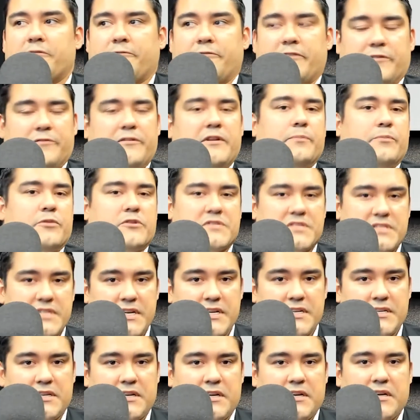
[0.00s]

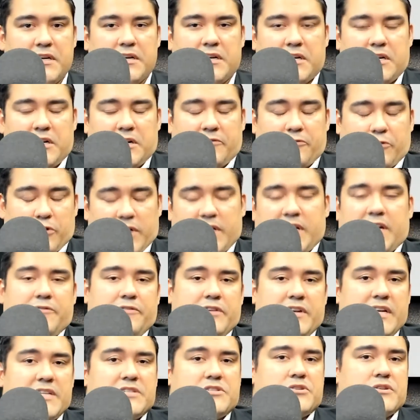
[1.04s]
50% for a given
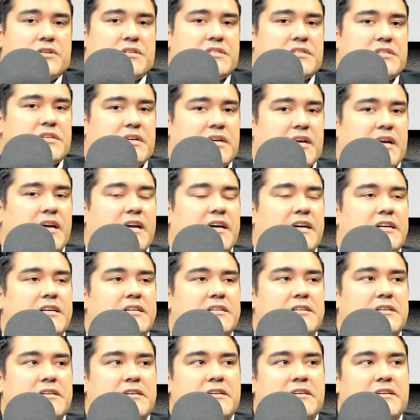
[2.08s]
interest,
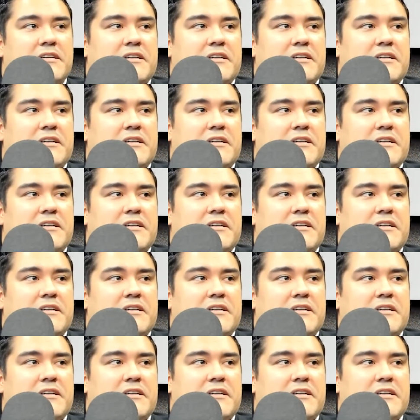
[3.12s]
and